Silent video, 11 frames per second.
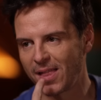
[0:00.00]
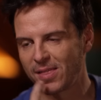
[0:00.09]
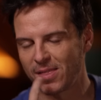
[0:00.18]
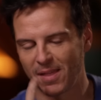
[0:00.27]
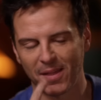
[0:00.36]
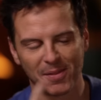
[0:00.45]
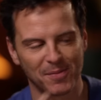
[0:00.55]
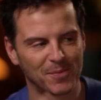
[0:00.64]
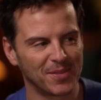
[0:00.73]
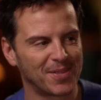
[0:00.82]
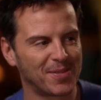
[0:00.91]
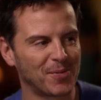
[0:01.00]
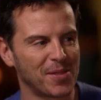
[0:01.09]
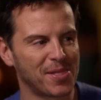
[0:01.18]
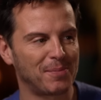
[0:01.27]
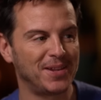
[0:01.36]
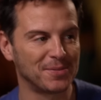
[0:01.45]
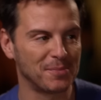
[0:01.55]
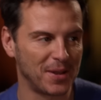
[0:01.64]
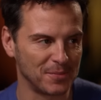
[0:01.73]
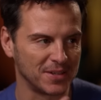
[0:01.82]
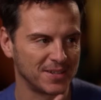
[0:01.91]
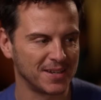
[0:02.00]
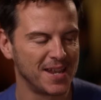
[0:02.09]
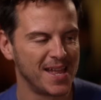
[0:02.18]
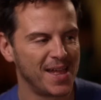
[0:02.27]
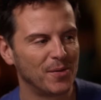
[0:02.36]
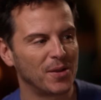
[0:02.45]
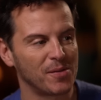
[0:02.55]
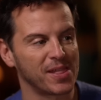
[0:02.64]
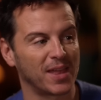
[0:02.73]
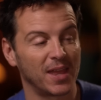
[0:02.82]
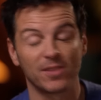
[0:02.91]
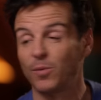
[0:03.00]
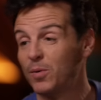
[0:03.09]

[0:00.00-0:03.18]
a speech impediment when I was a kid.